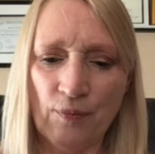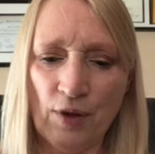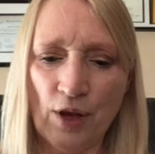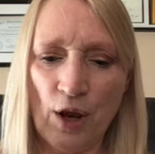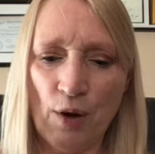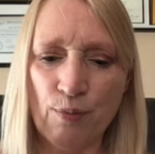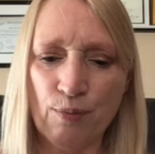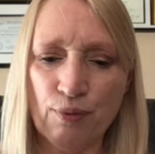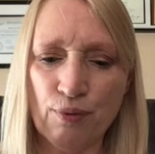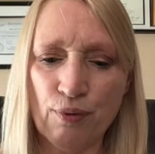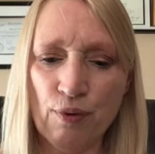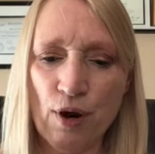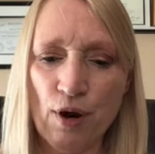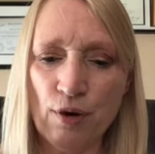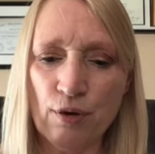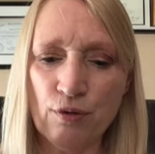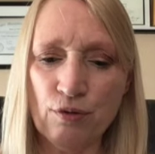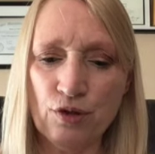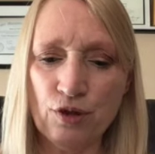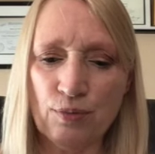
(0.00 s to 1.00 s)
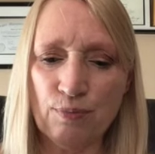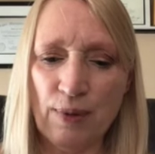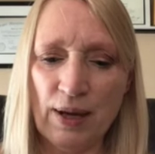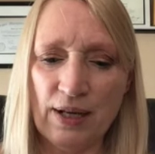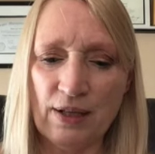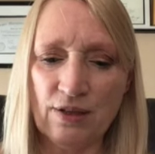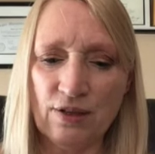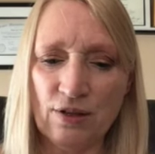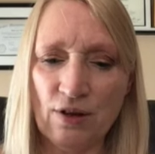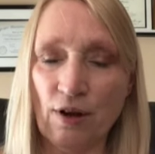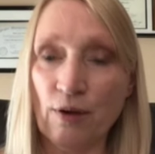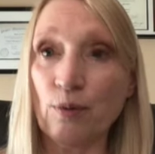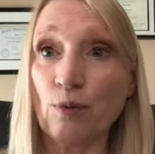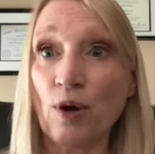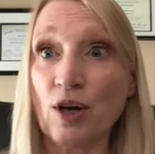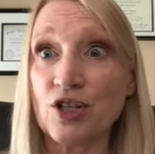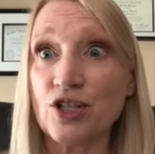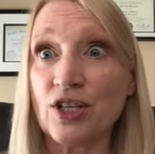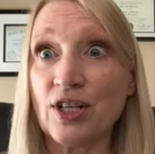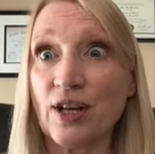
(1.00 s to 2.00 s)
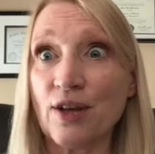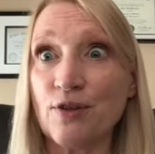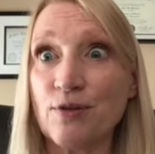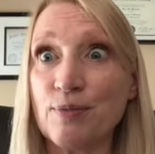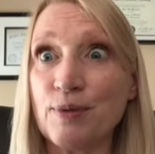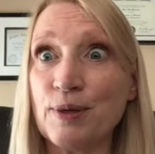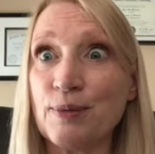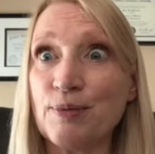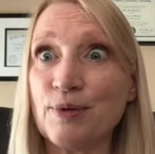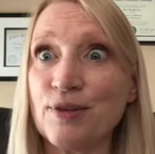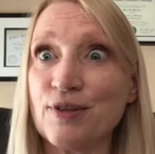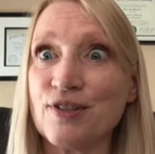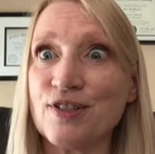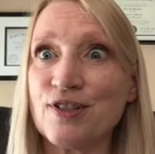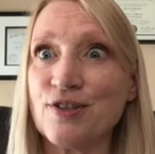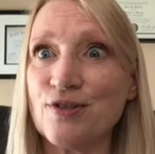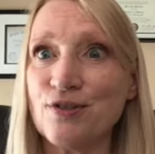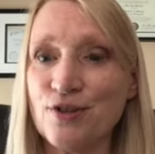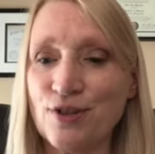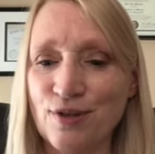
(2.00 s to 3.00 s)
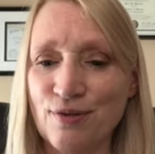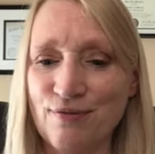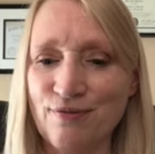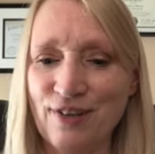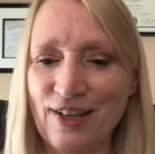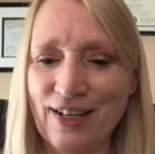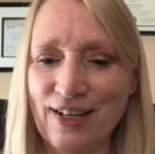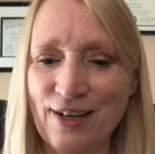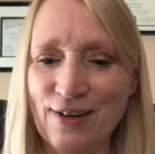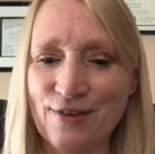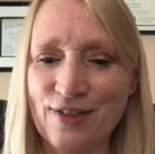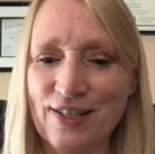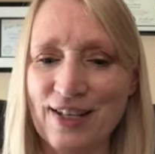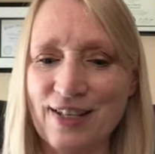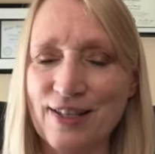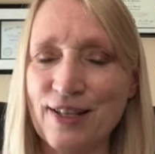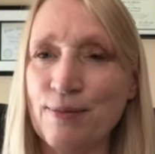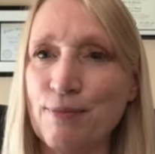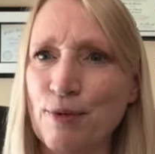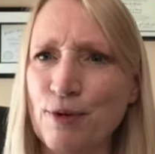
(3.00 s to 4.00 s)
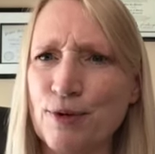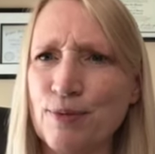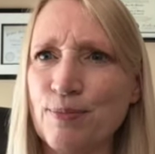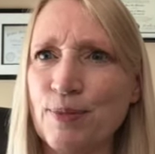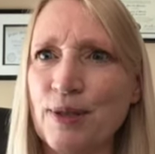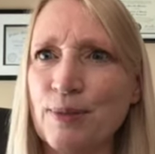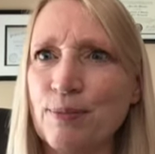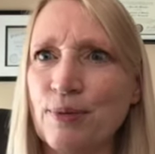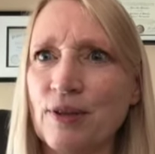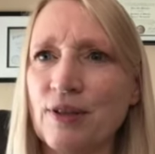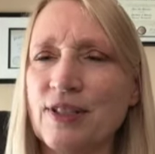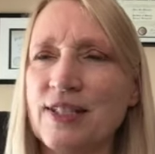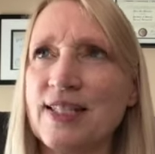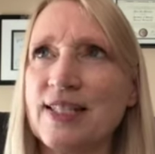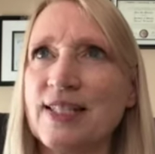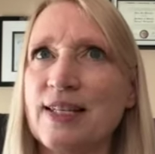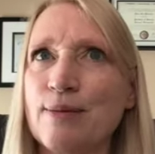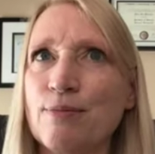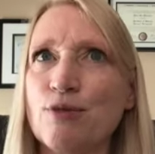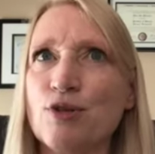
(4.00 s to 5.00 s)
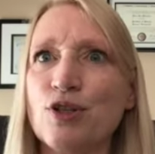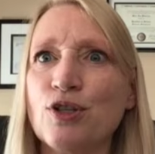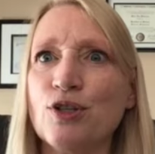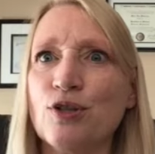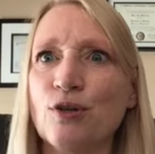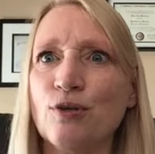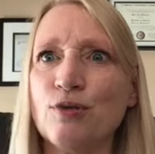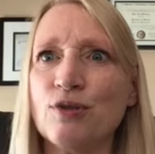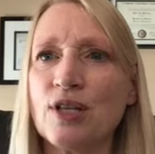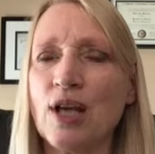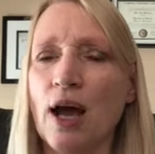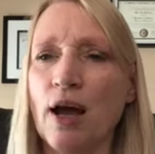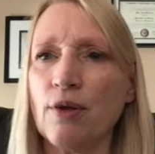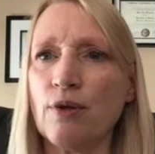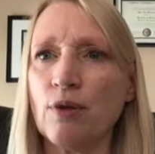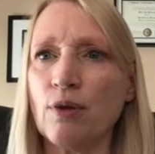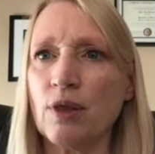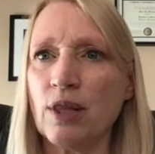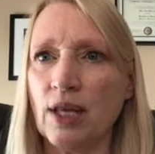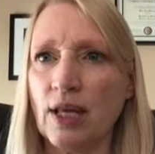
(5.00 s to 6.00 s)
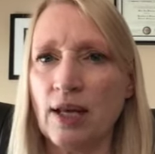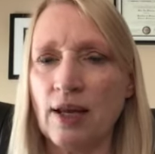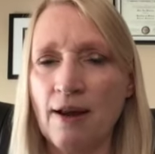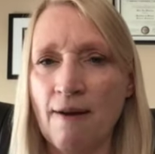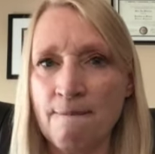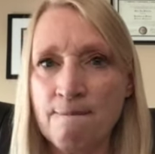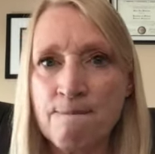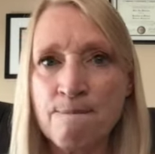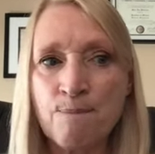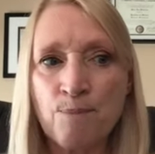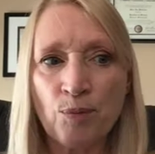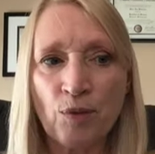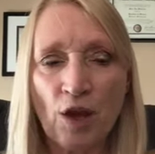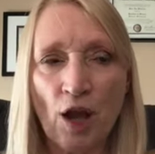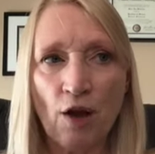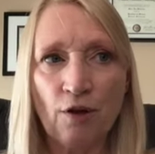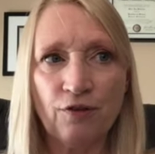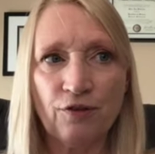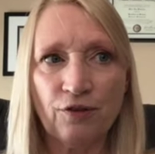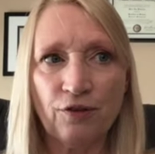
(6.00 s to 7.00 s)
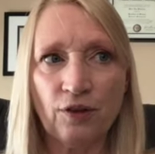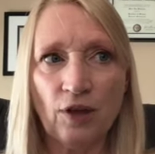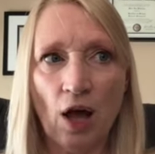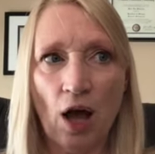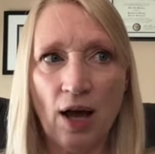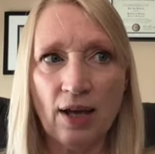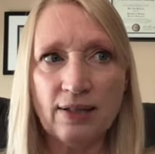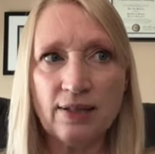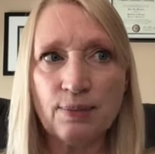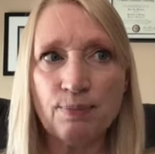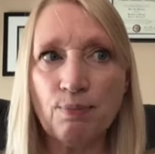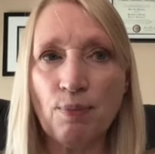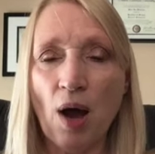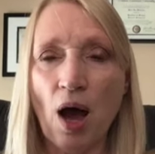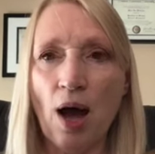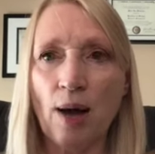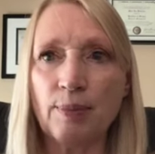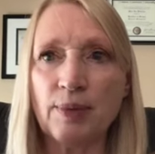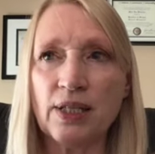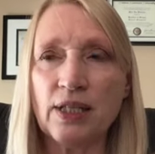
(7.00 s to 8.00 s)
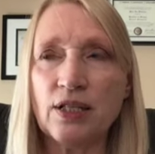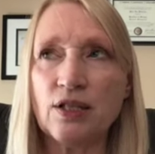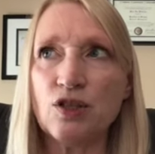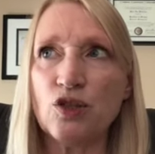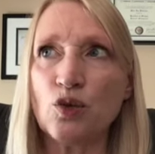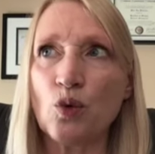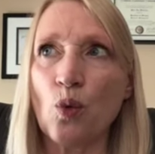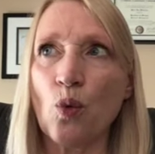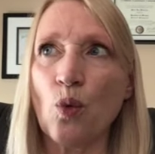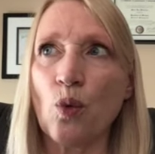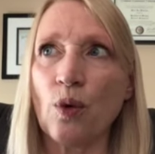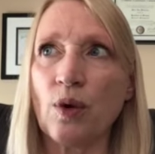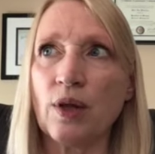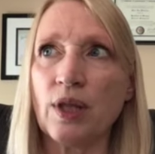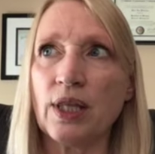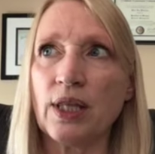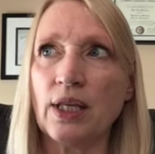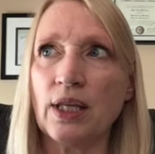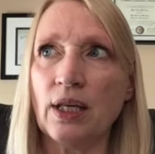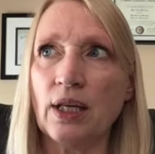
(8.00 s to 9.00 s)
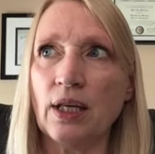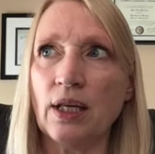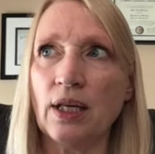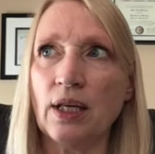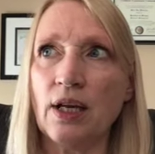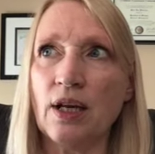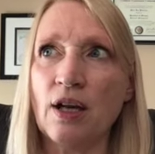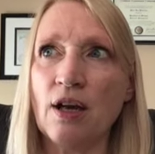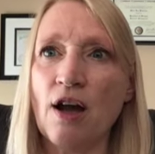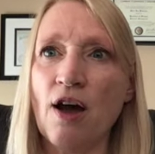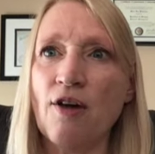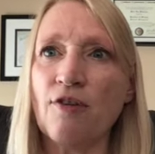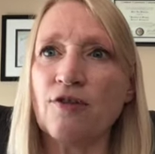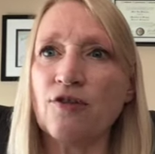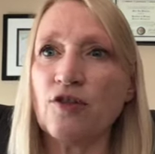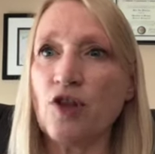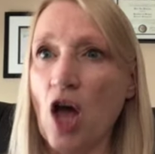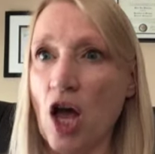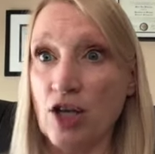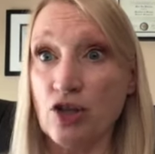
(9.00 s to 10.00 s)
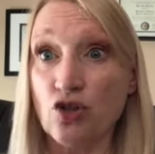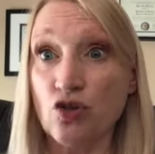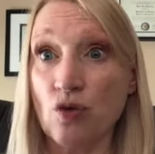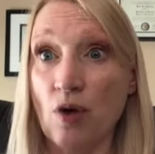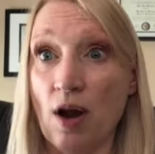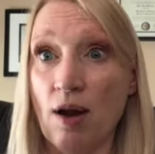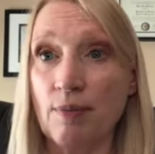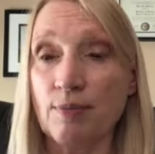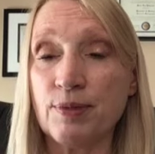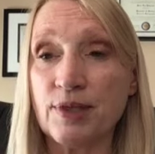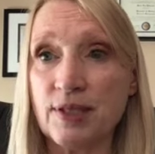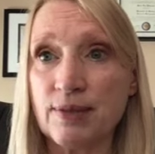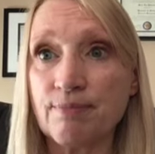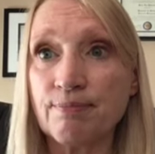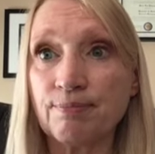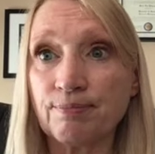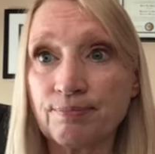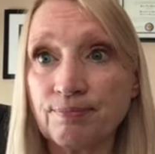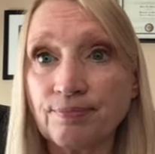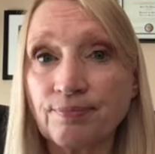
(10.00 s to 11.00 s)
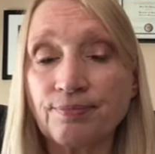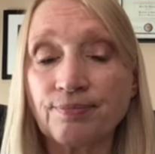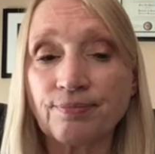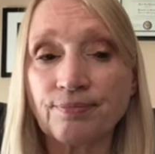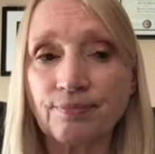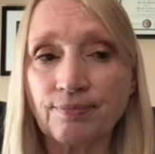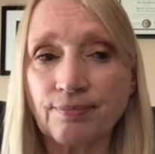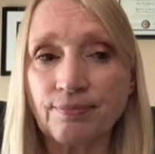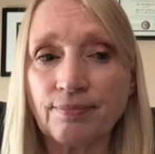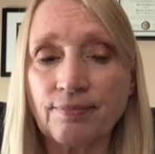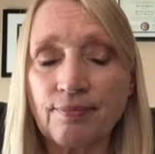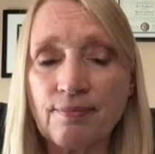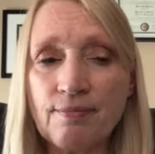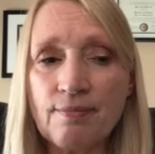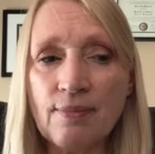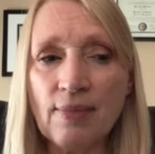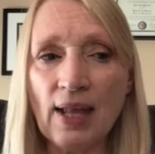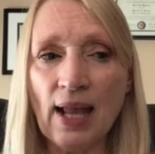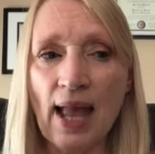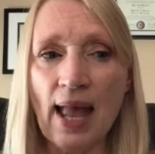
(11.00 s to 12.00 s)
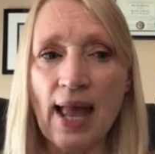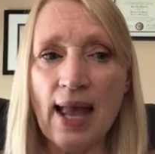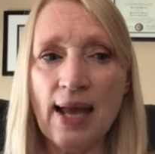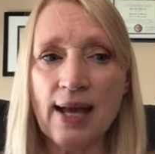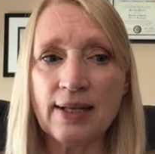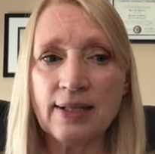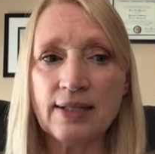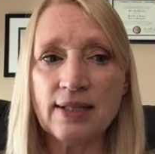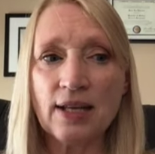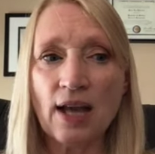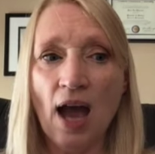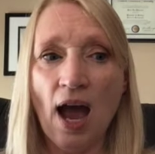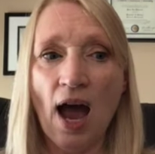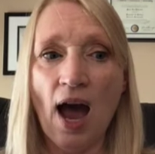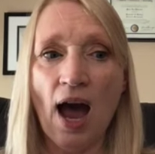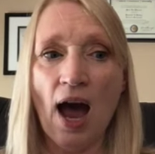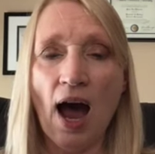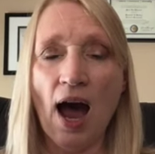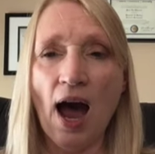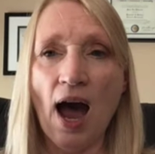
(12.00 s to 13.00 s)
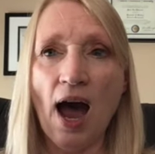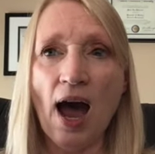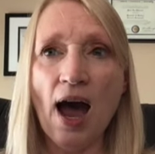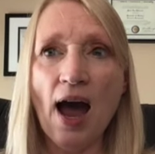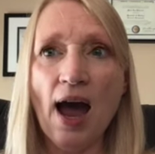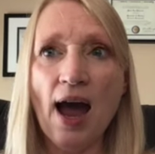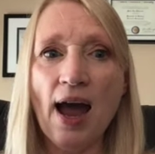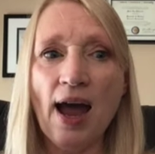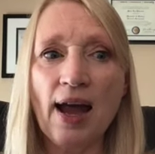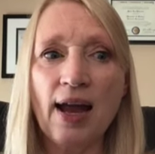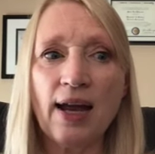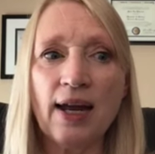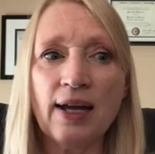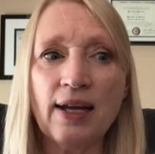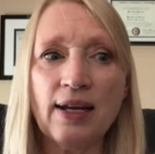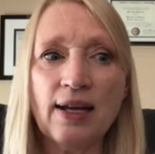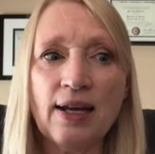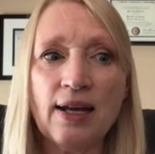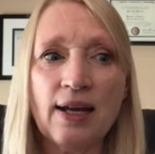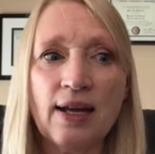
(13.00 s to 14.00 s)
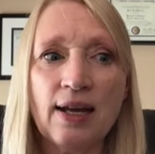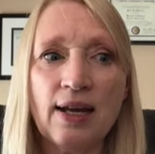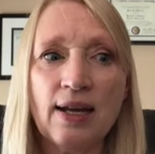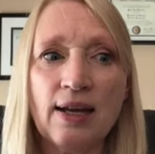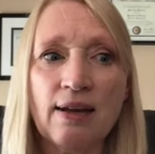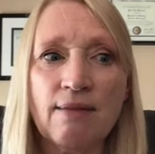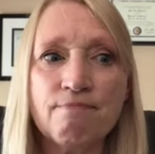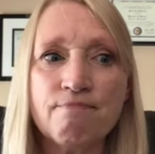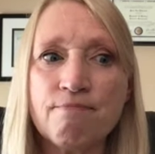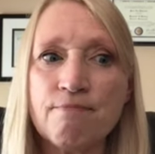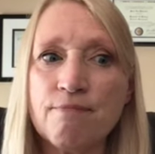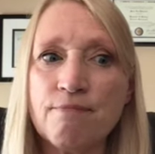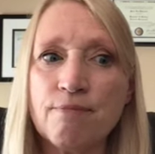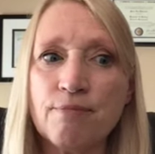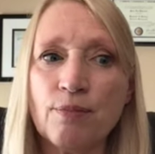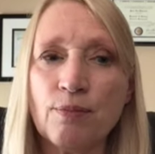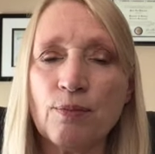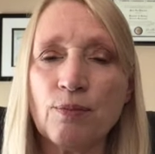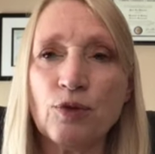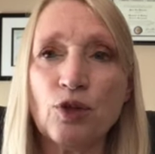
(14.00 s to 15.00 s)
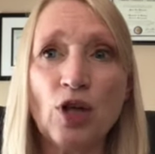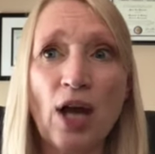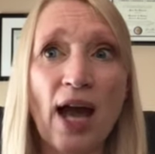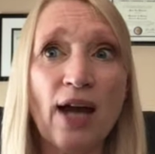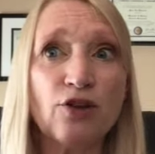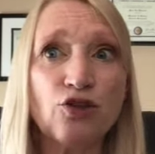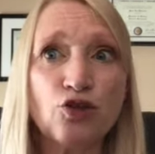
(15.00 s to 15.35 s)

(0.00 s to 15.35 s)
approach based on watching other people's YouTube videos. I see most people seem to use either the floss bobbins or the floss drops. And I had